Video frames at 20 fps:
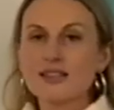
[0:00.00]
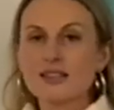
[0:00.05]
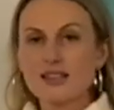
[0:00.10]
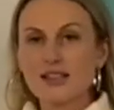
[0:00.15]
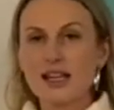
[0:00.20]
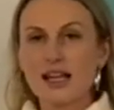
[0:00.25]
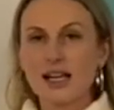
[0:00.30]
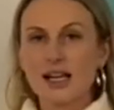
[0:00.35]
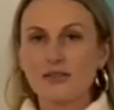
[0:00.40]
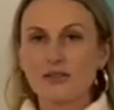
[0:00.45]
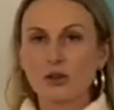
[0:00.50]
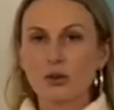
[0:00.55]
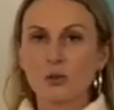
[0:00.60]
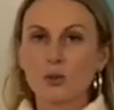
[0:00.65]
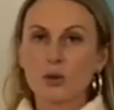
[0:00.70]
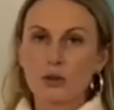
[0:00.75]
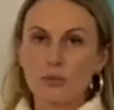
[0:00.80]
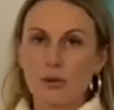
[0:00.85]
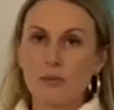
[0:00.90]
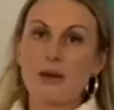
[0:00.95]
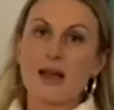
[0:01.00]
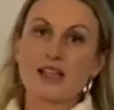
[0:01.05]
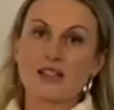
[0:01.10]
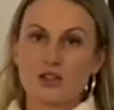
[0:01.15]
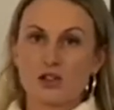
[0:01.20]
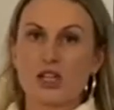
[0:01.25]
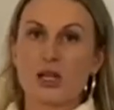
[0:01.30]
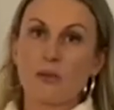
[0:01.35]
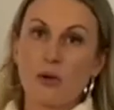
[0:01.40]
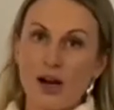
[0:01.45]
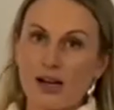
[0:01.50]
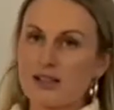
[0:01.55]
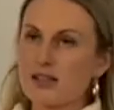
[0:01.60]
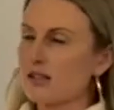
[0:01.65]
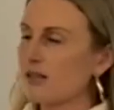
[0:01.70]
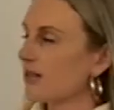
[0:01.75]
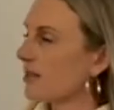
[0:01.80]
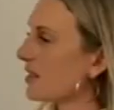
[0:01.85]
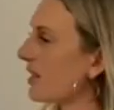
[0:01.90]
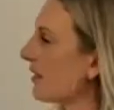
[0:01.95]
at A-level will be based on your practical
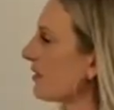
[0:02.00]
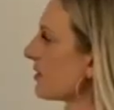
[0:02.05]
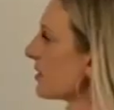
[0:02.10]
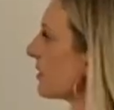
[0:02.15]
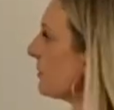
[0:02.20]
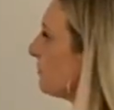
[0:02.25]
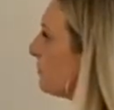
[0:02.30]
skills.